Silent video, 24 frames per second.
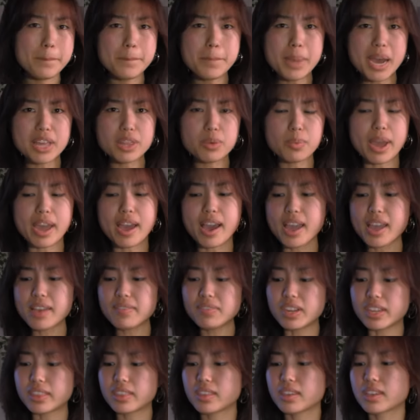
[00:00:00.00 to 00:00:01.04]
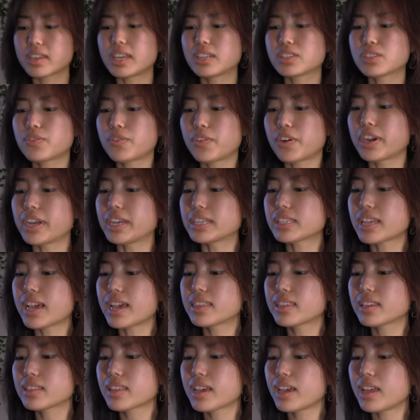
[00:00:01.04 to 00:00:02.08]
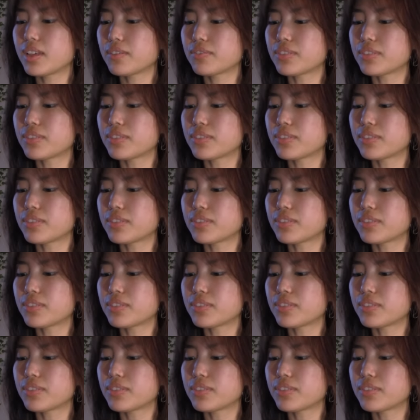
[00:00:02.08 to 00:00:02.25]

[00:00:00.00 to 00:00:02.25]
By the way, I have nothing against furries. I think that if